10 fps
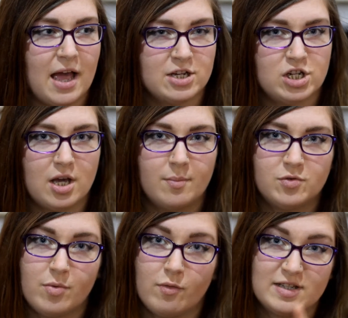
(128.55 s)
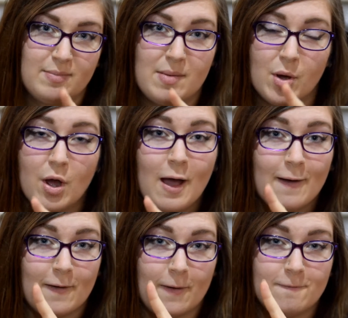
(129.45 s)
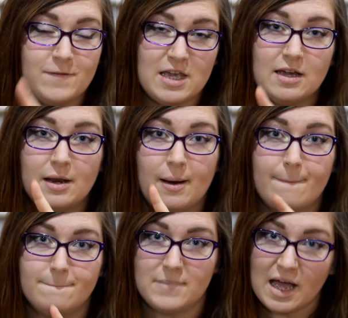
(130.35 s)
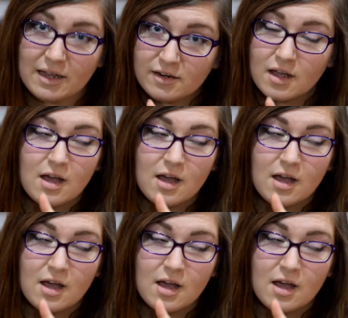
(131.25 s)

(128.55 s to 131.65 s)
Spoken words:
actually comes from the recipe book Vegan Man.